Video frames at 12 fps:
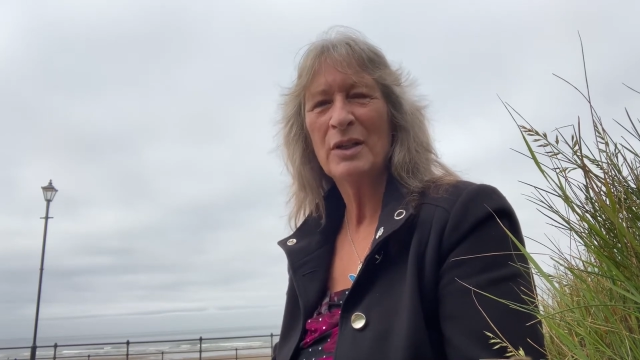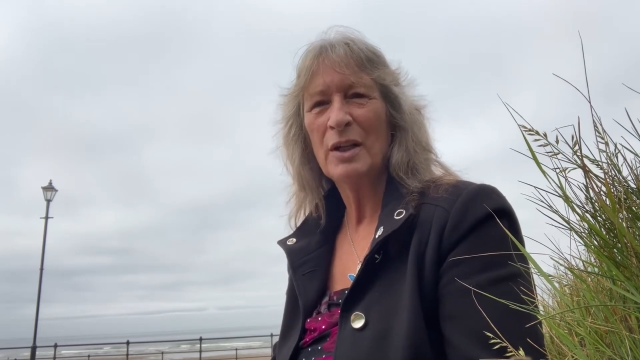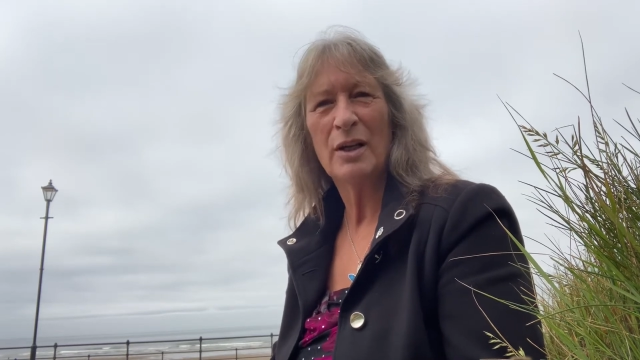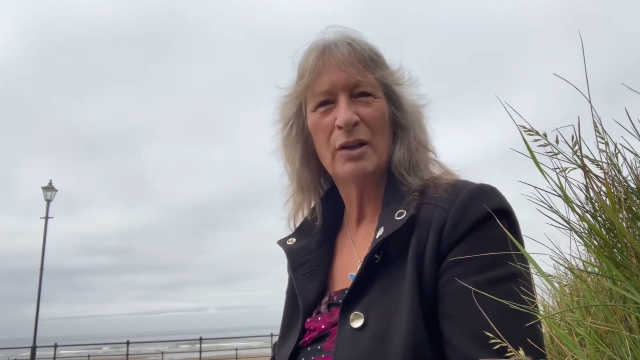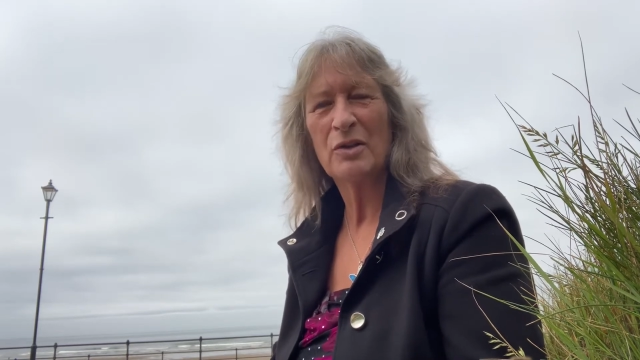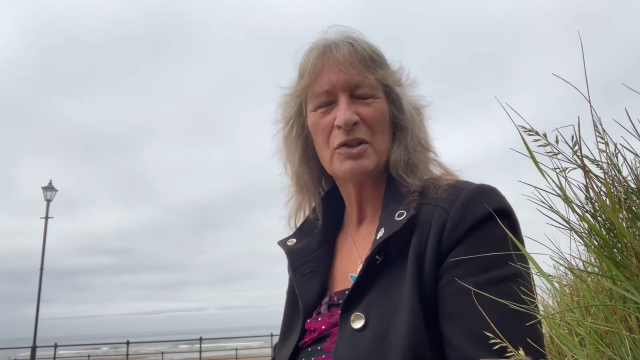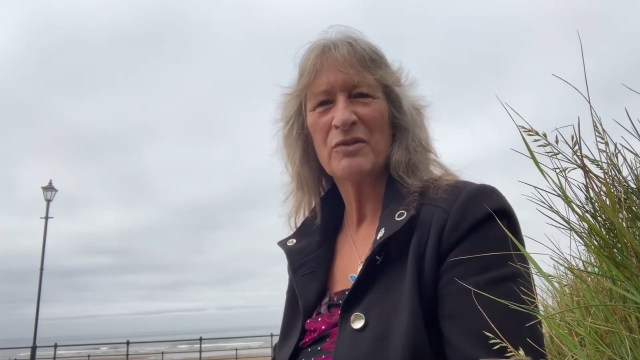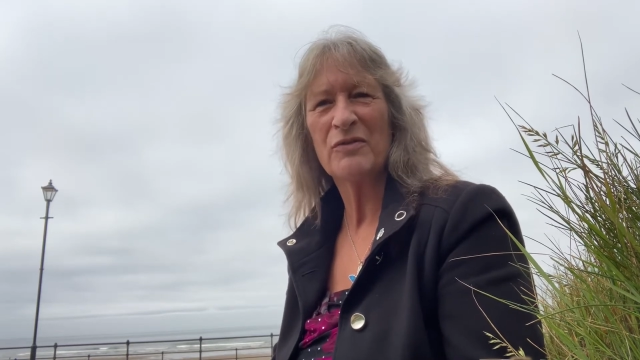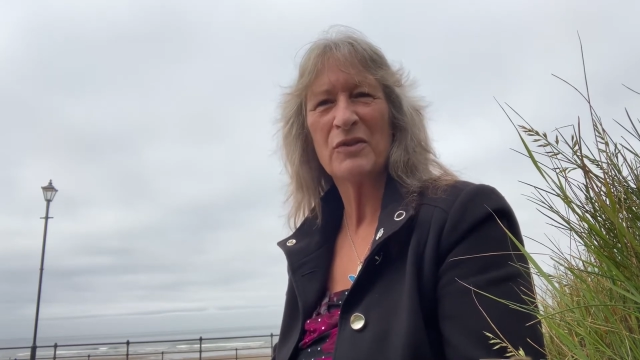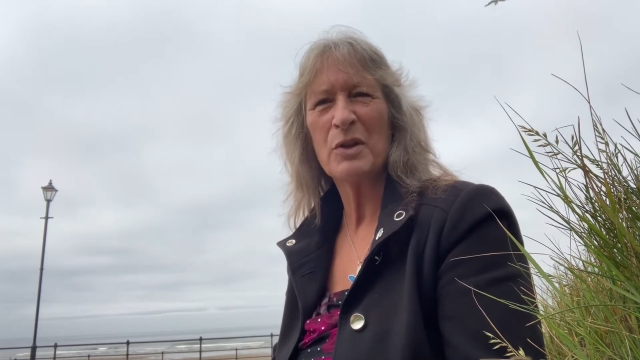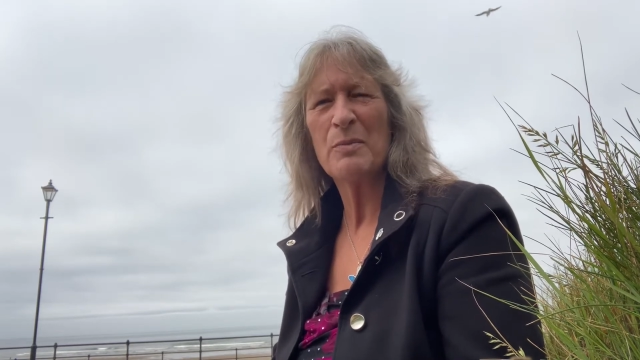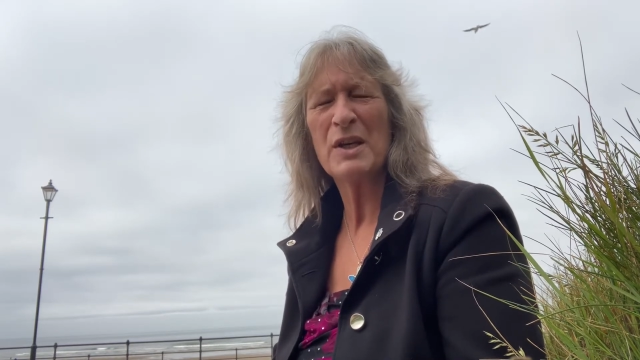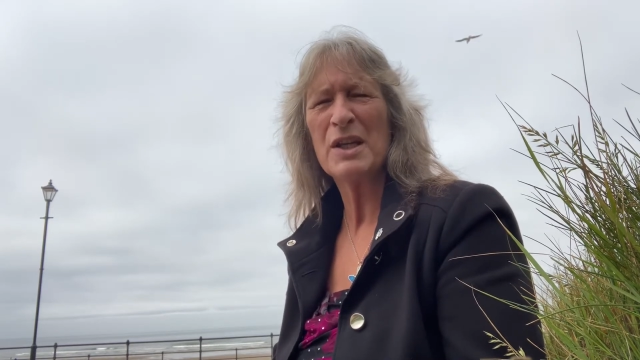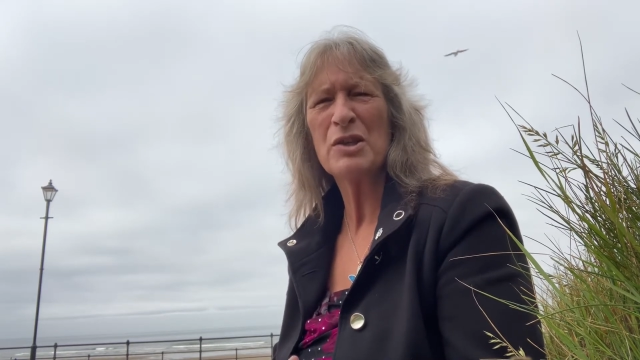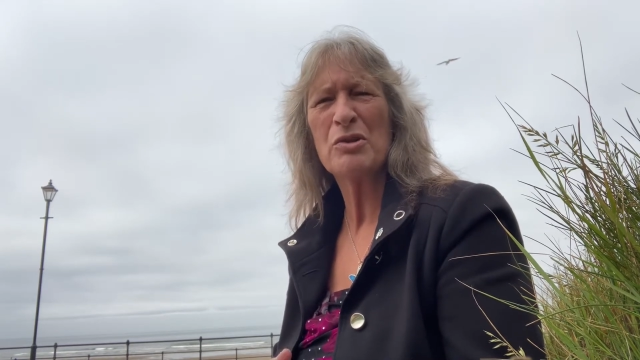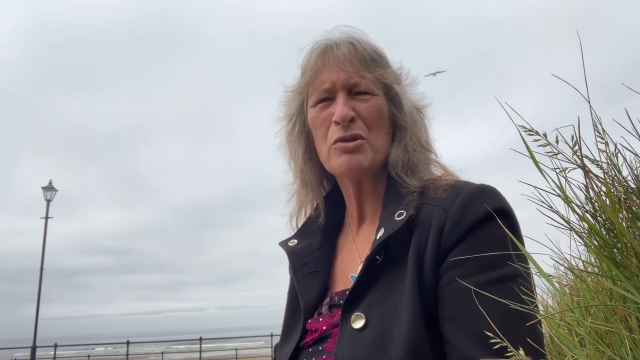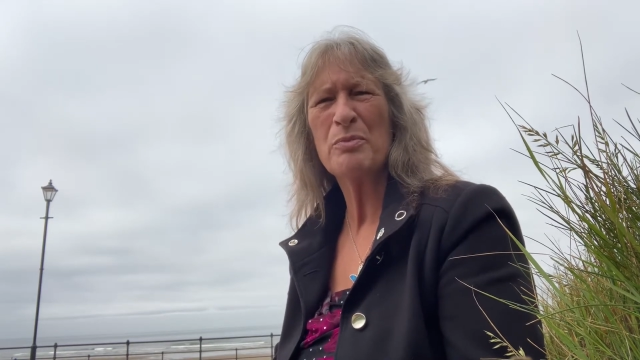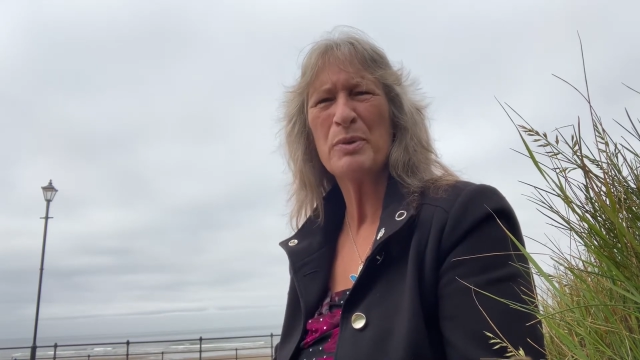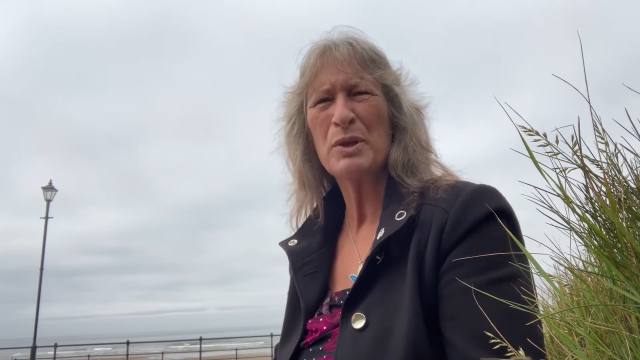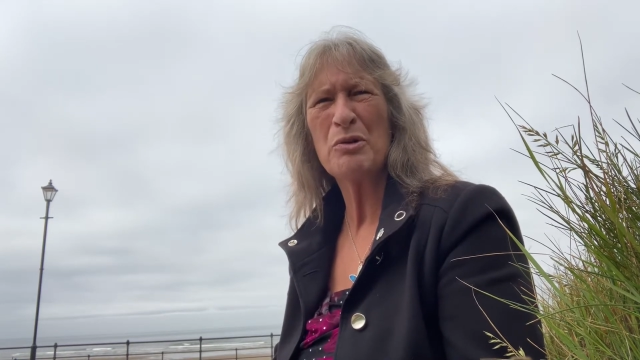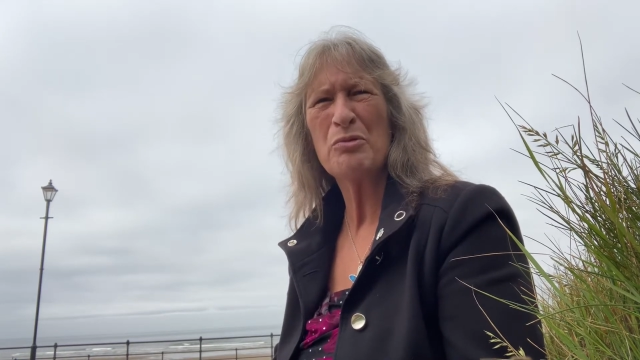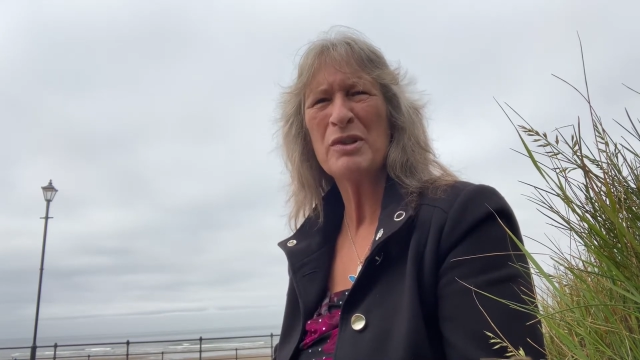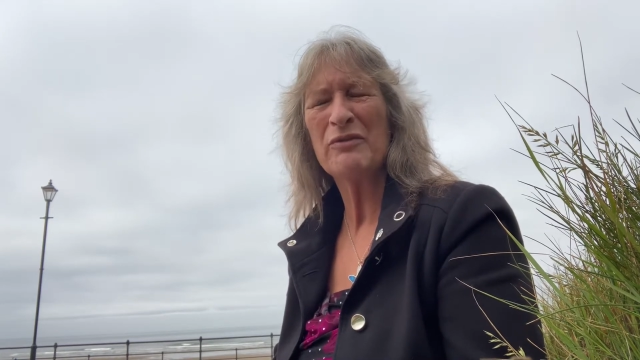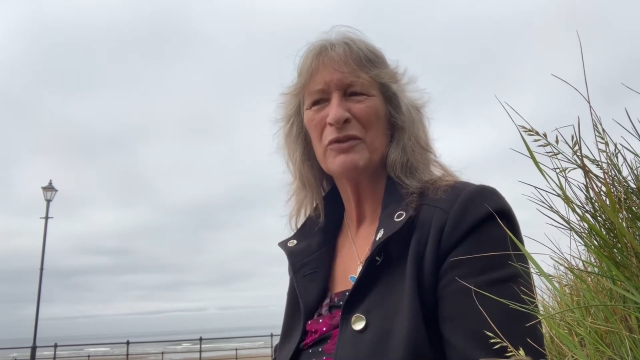a lot of them, and it's so
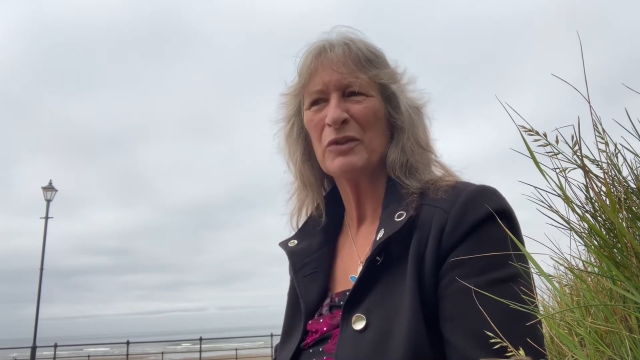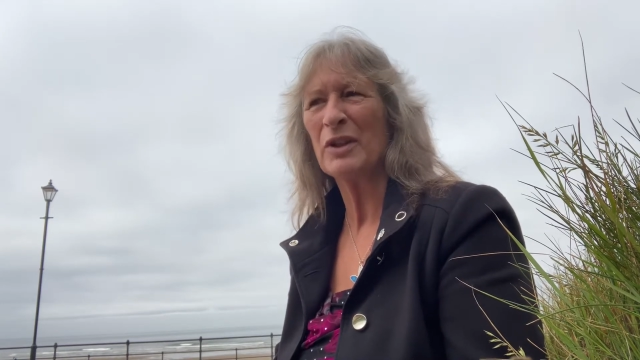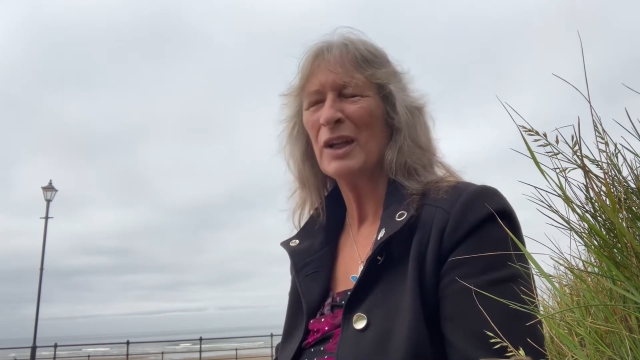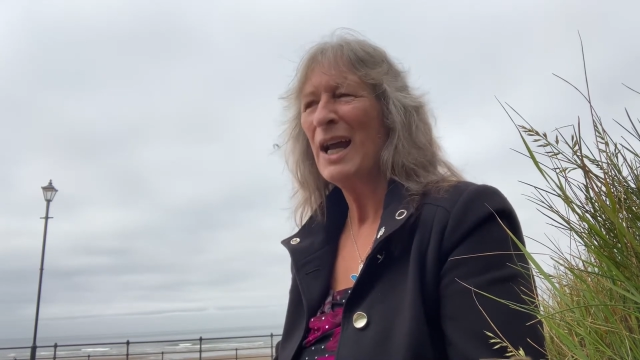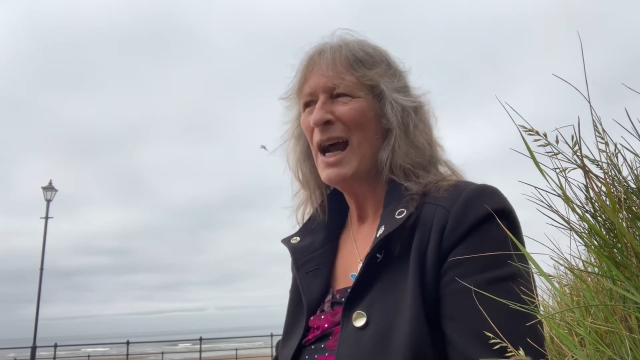beautiful.